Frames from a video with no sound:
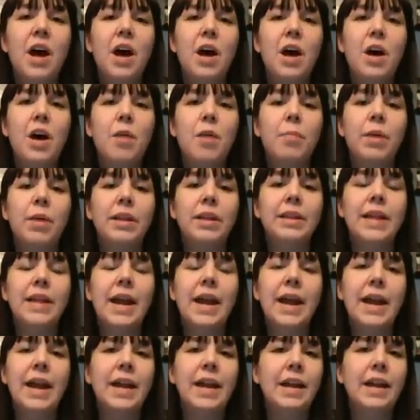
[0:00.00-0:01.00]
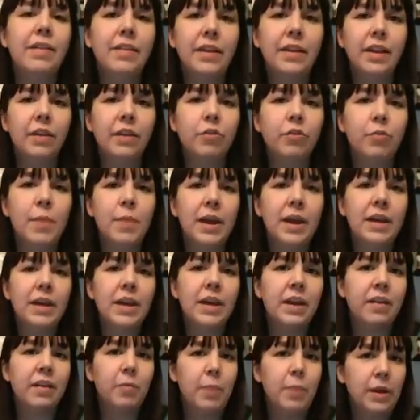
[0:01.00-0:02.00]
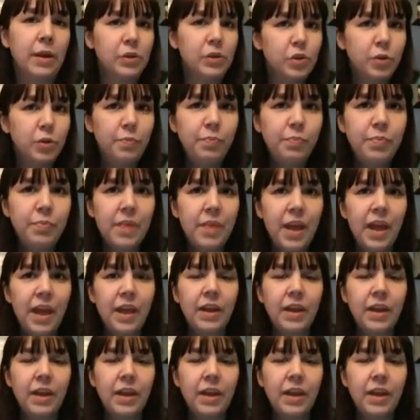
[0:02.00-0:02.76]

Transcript: Light and the electromagnetic spectrum,